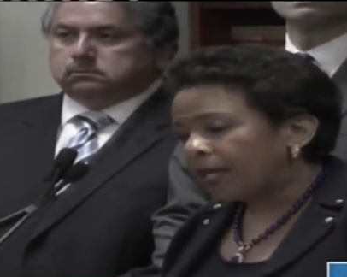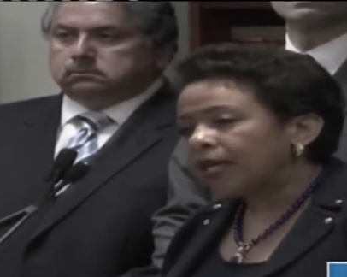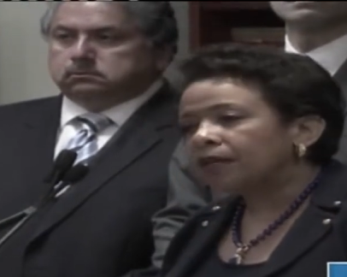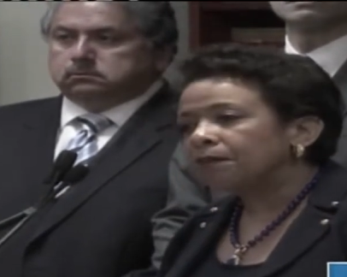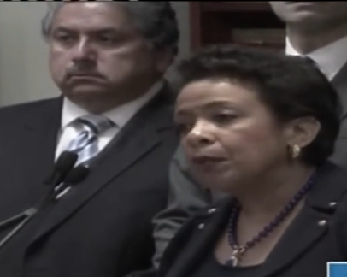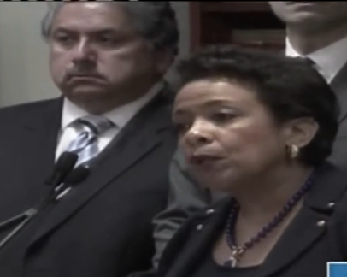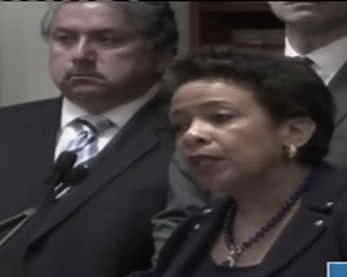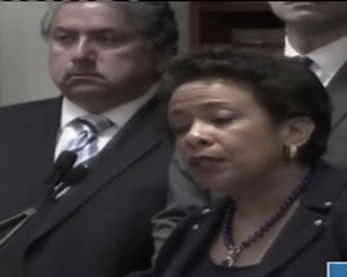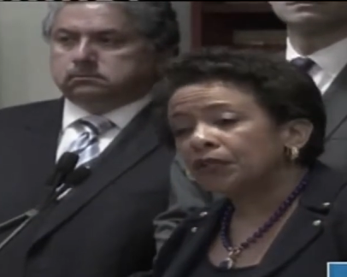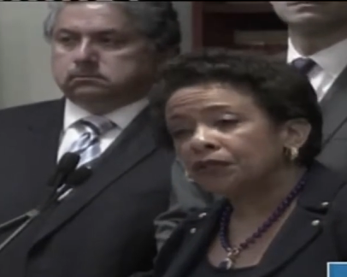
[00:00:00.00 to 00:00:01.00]
Speaker 1: paid
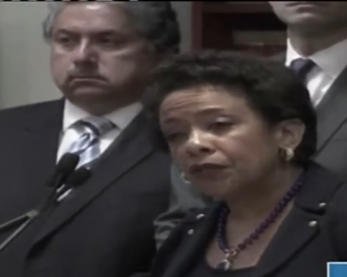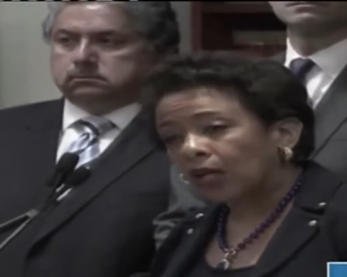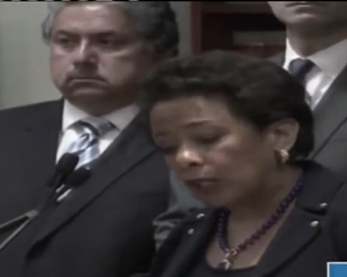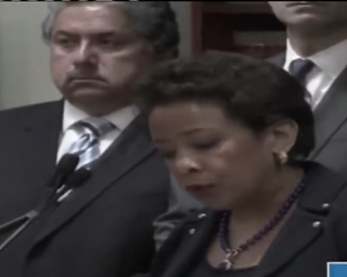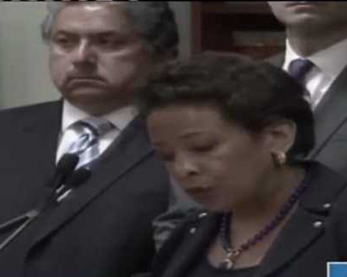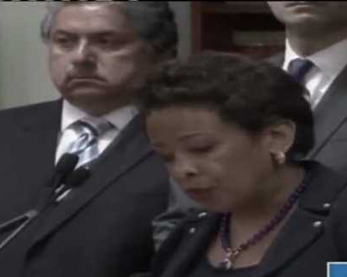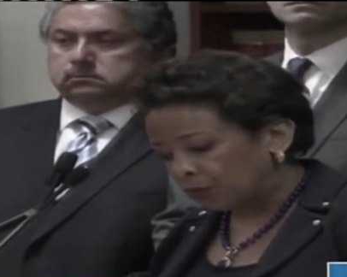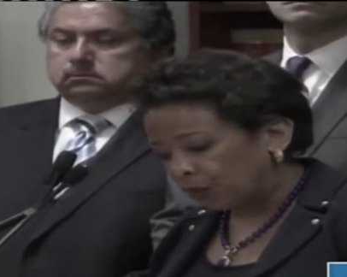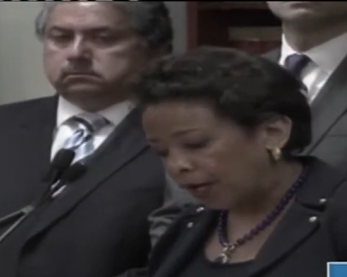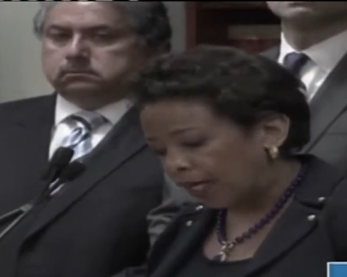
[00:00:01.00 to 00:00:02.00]
millions of dollars
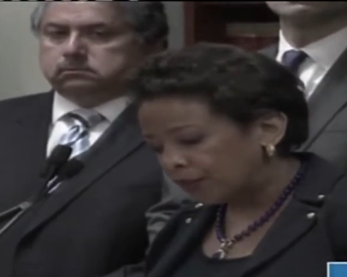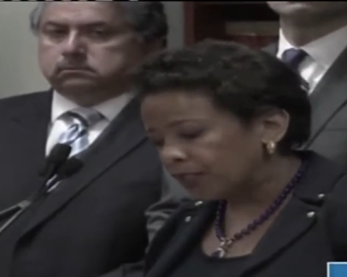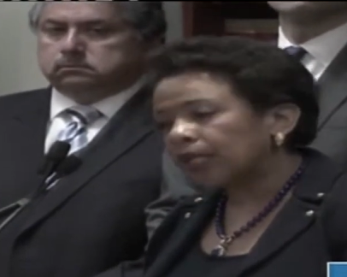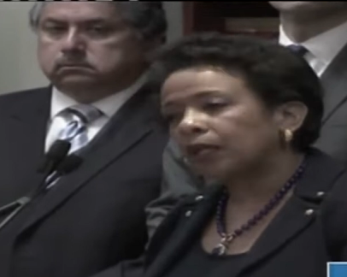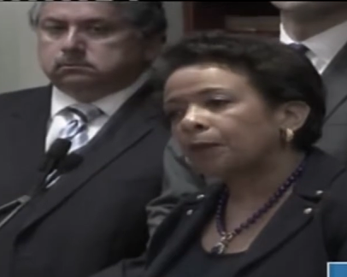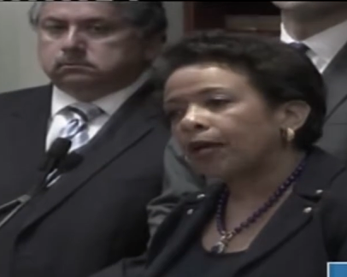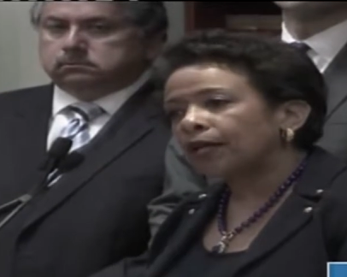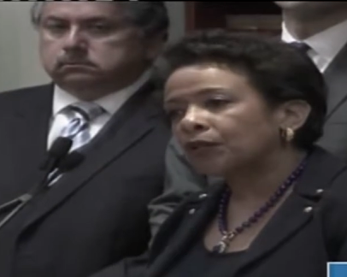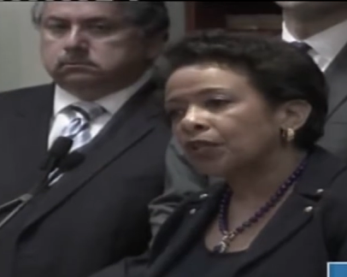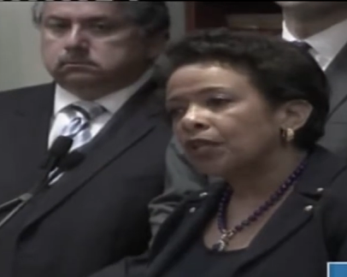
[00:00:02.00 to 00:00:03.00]
in bribes and
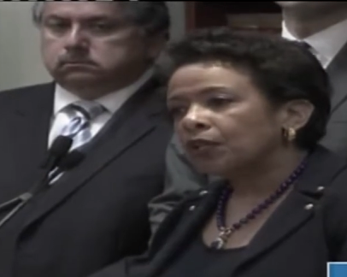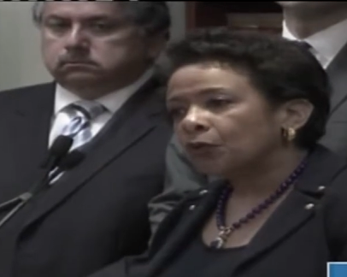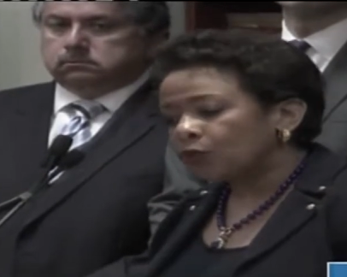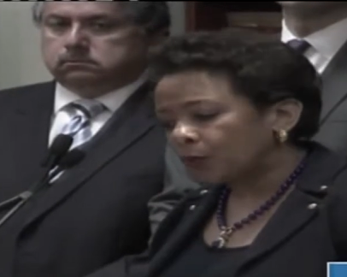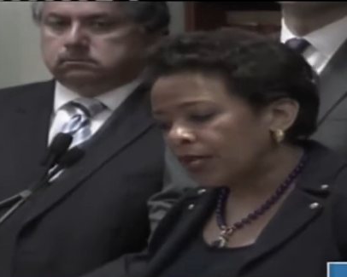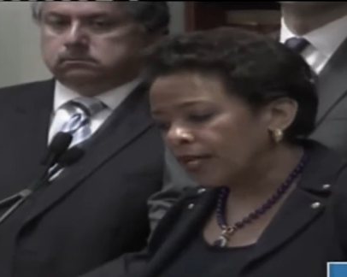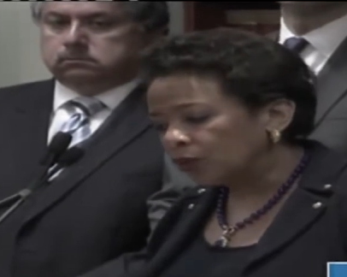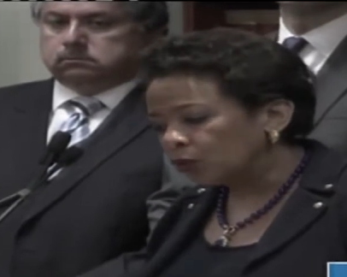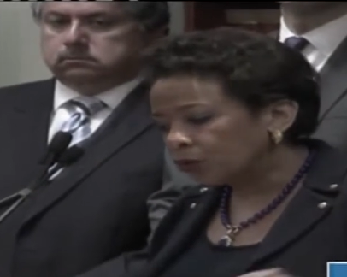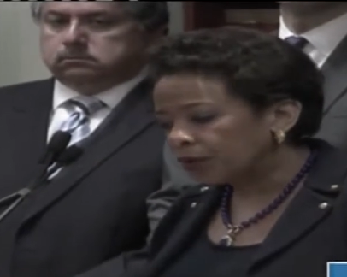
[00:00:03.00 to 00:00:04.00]
kickbacks to
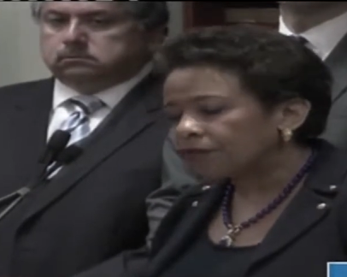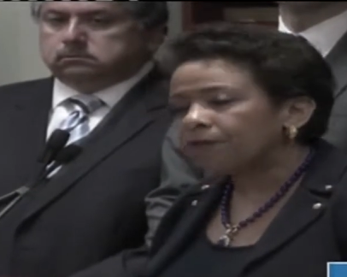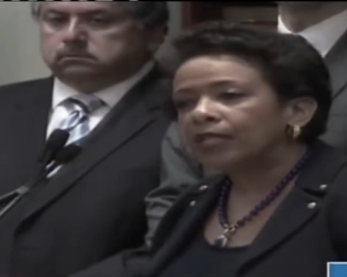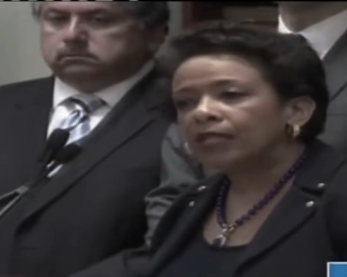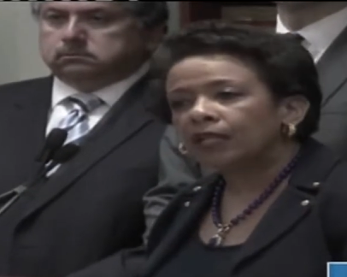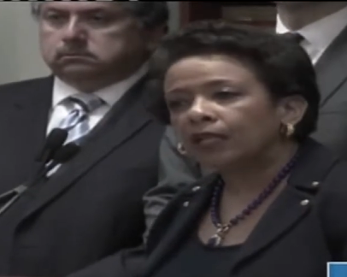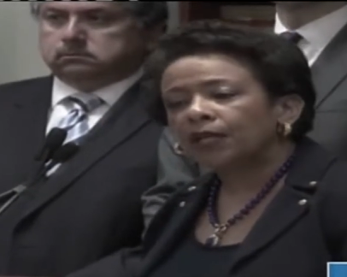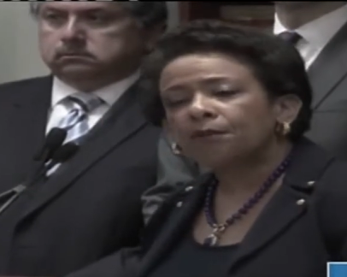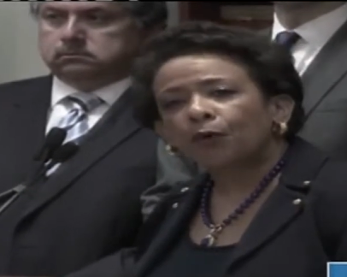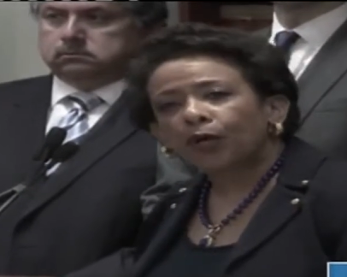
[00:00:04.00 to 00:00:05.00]
obtain lucrative
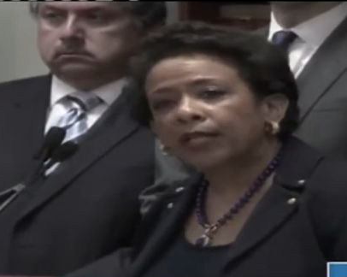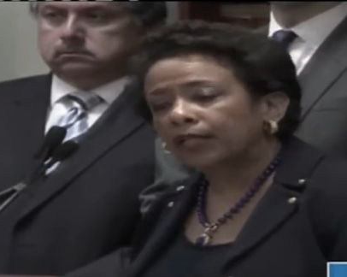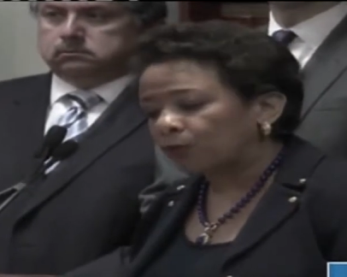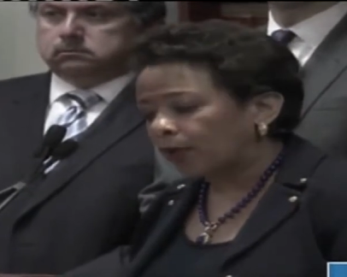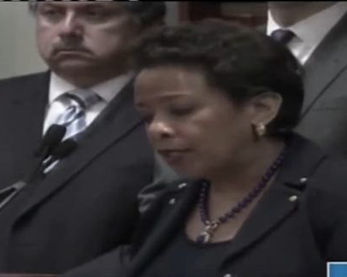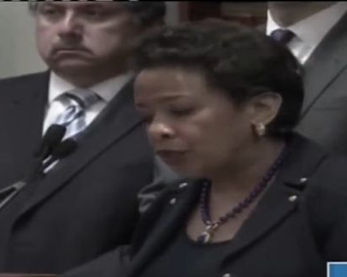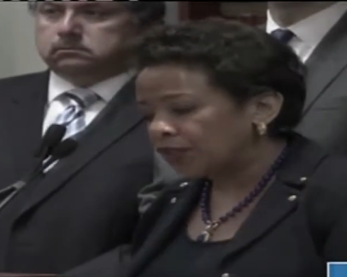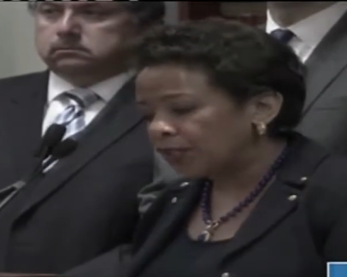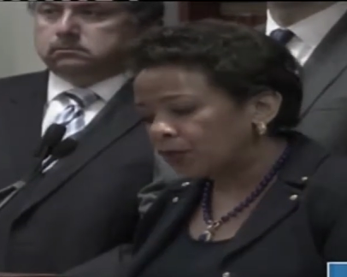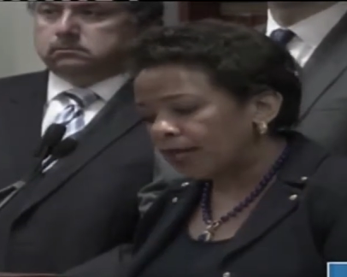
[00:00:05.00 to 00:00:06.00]
media and marketing rights
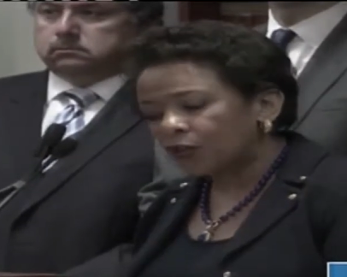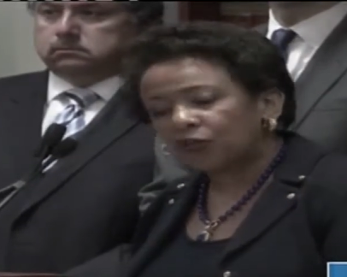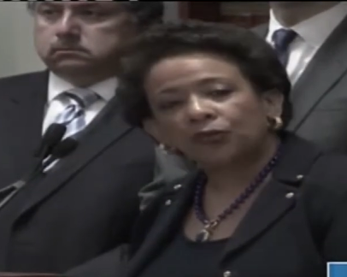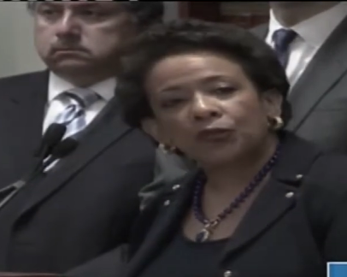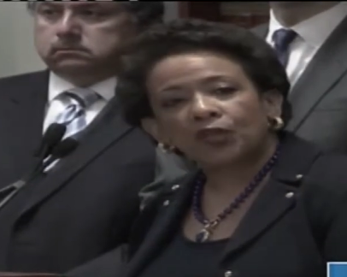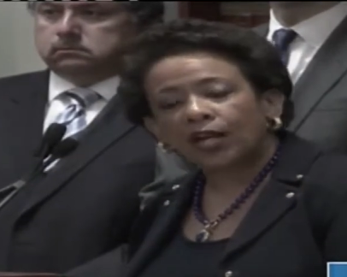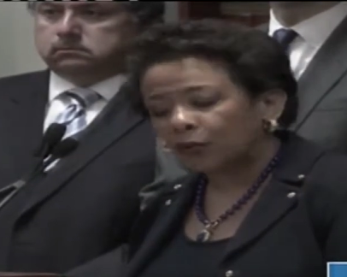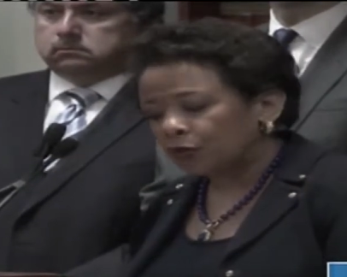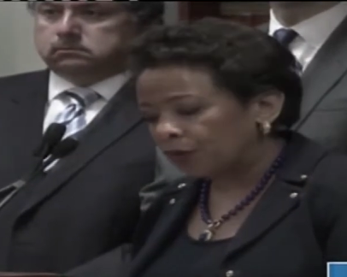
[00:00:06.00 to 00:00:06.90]
to international soccer